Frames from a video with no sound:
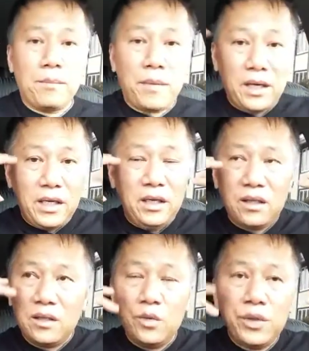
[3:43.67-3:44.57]
Money,
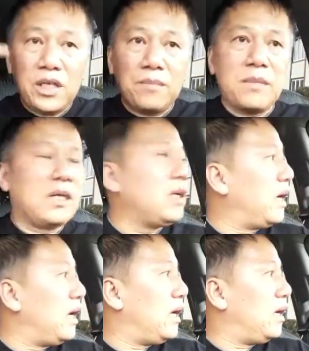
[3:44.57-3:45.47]
you will get money
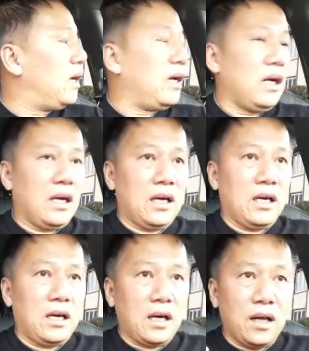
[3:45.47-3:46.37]

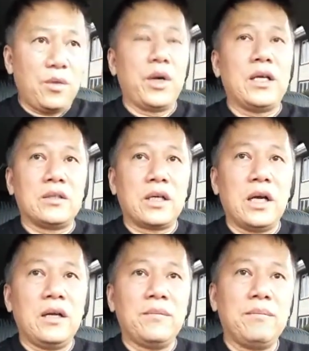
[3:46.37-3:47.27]
other ways,
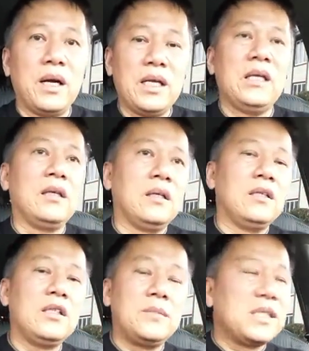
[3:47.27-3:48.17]
okay? Money
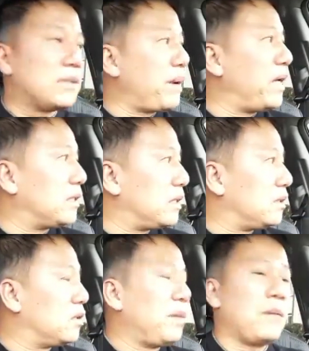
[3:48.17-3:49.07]
need to be spent
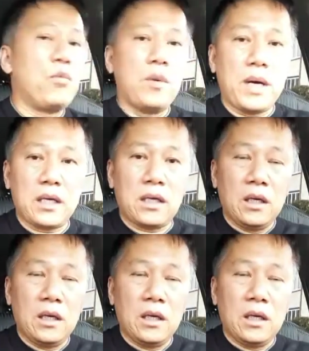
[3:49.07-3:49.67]
to make more money.